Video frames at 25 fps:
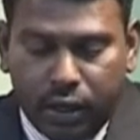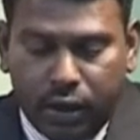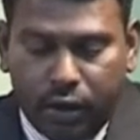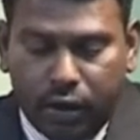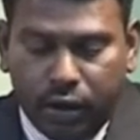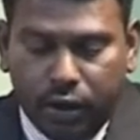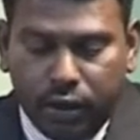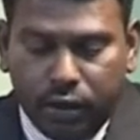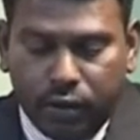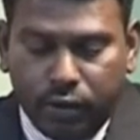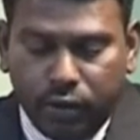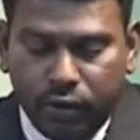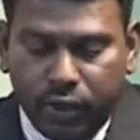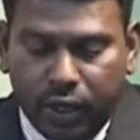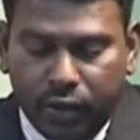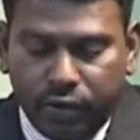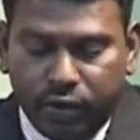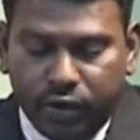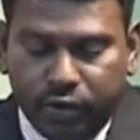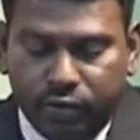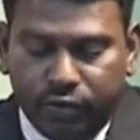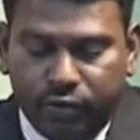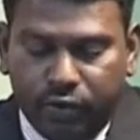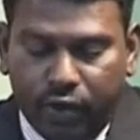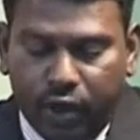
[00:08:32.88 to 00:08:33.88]
On
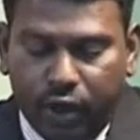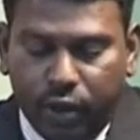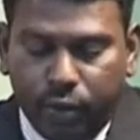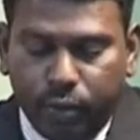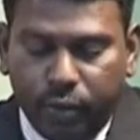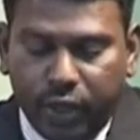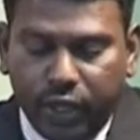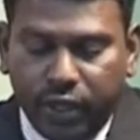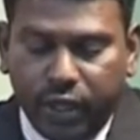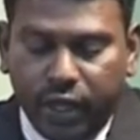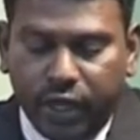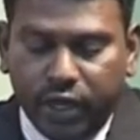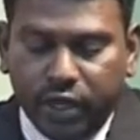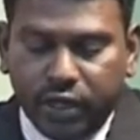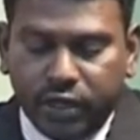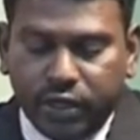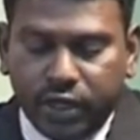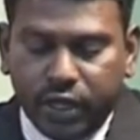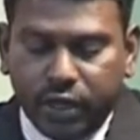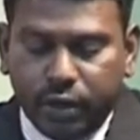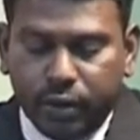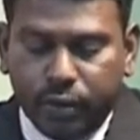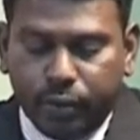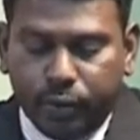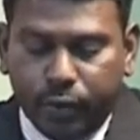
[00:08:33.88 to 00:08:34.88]
2004, MITI
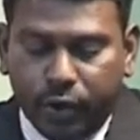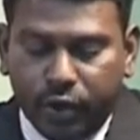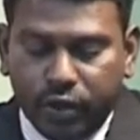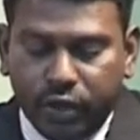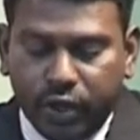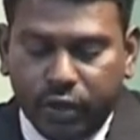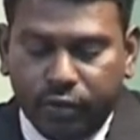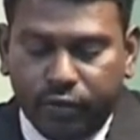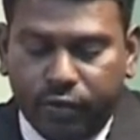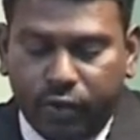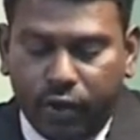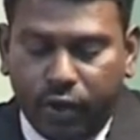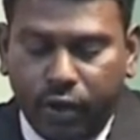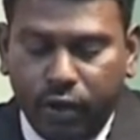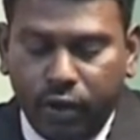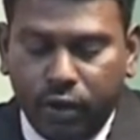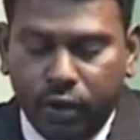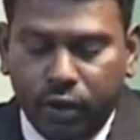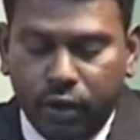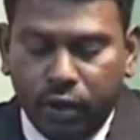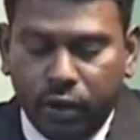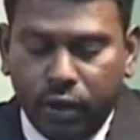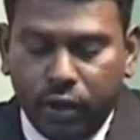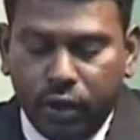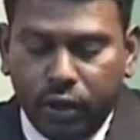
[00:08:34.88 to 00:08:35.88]
initiated a project for
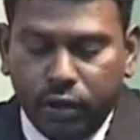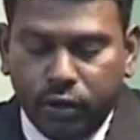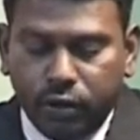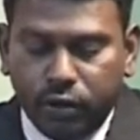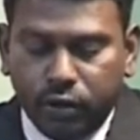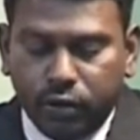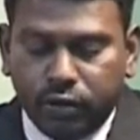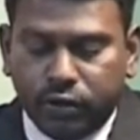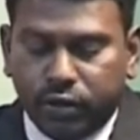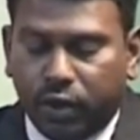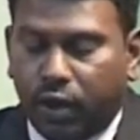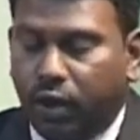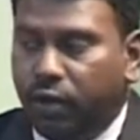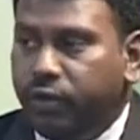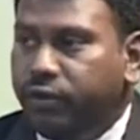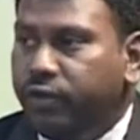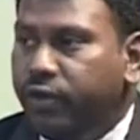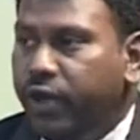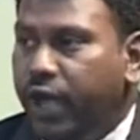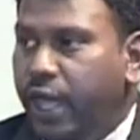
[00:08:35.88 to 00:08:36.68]
use of